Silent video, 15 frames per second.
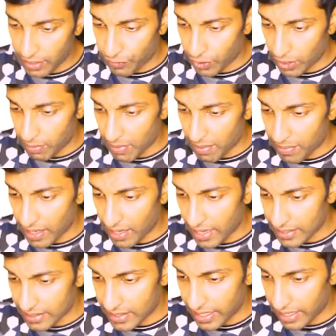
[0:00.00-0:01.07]
If you remember
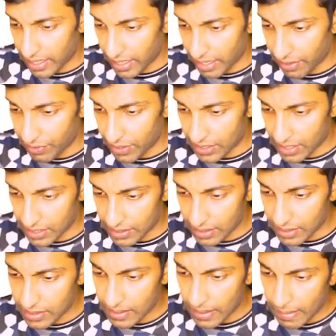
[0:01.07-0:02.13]
last day I have discussed
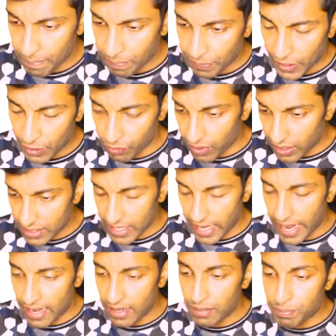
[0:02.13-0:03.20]
this towards
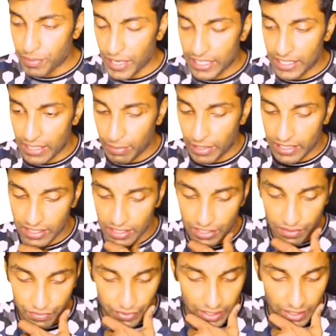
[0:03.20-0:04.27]
the end, price
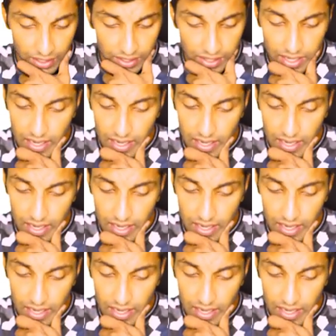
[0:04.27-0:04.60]
stabilization fund.